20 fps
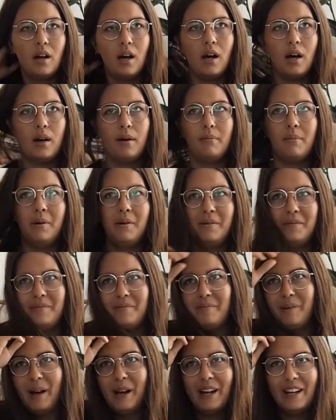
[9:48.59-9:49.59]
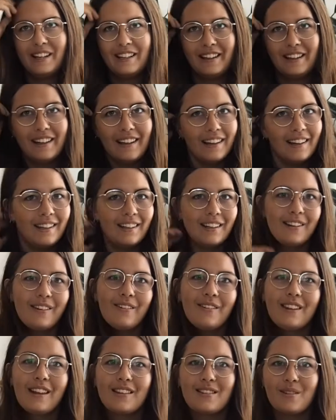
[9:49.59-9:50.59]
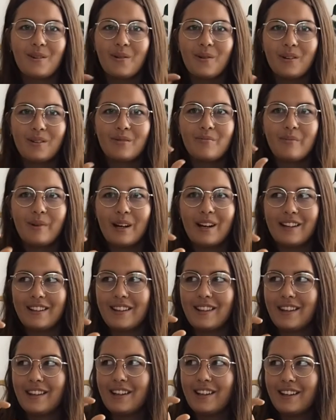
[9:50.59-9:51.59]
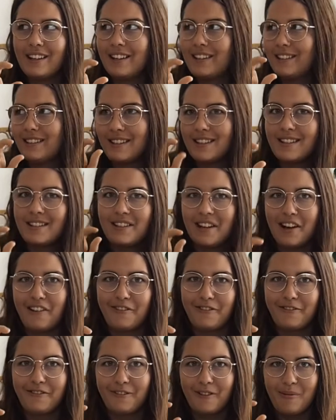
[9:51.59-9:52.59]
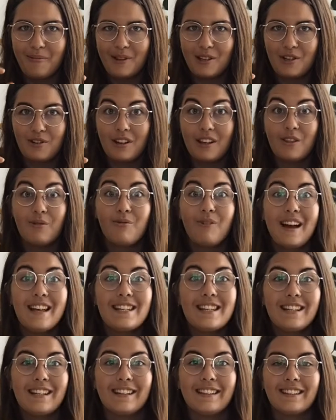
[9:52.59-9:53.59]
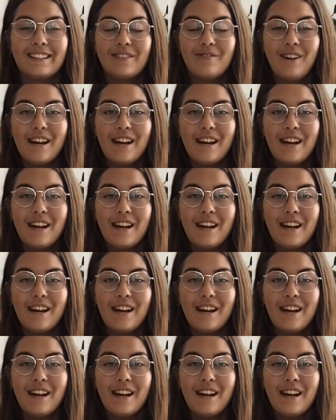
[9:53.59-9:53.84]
but I don't know what that's called, but the stuff from the tree, the resin,